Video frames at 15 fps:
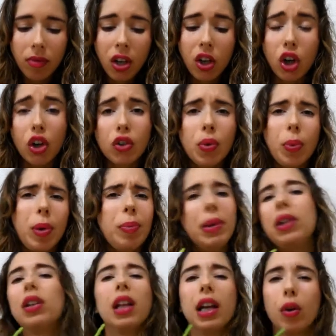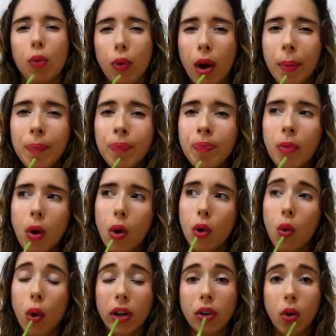you can also put a bit of like rum or
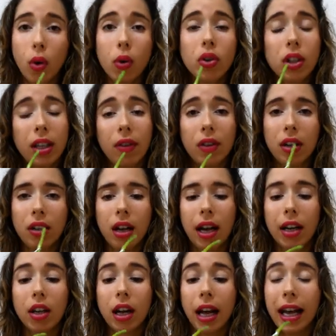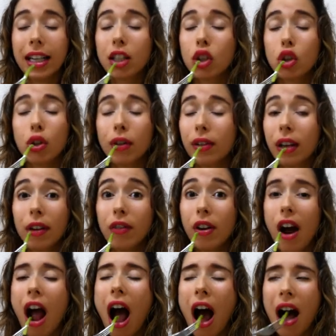Cointreau to give it extra flavor.
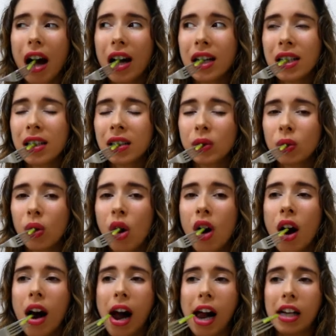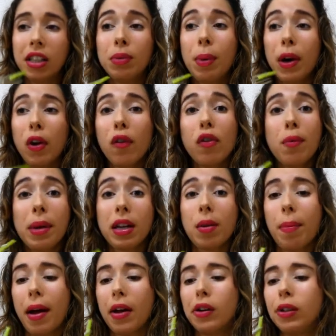And it's better if you make the
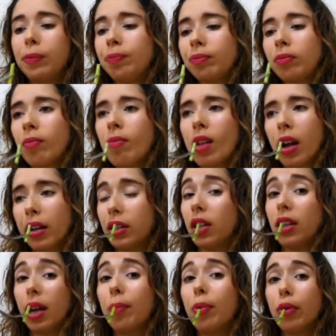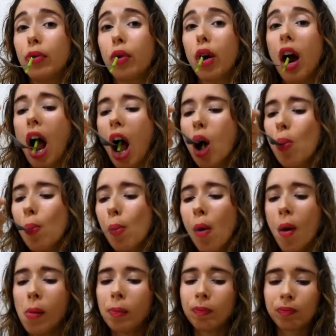batter like the night before,
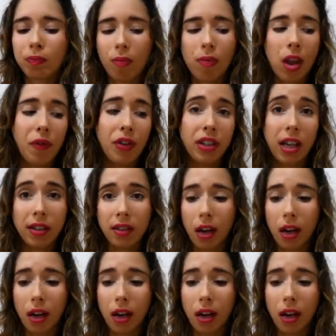if it's had